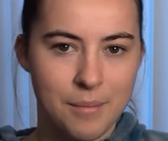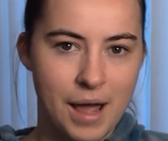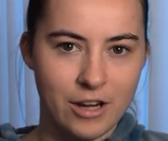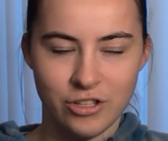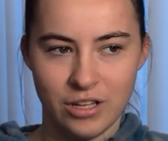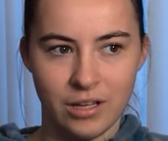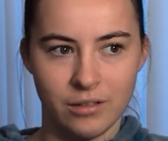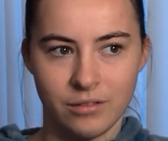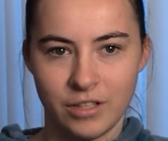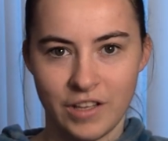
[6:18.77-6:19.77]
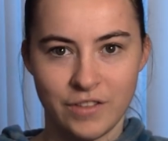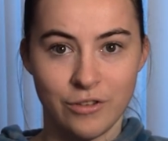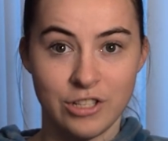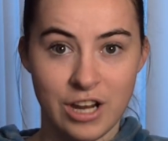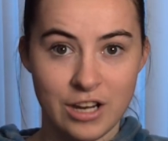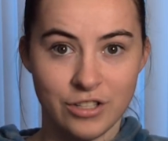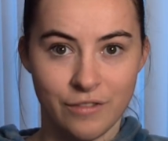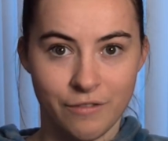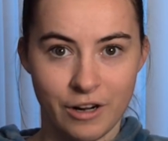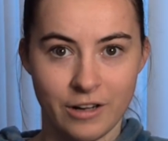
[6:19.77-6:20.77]
imagining the
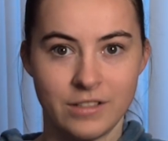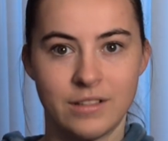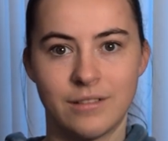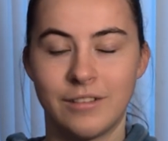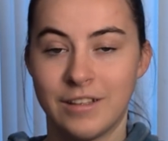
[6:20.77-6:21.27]
association first,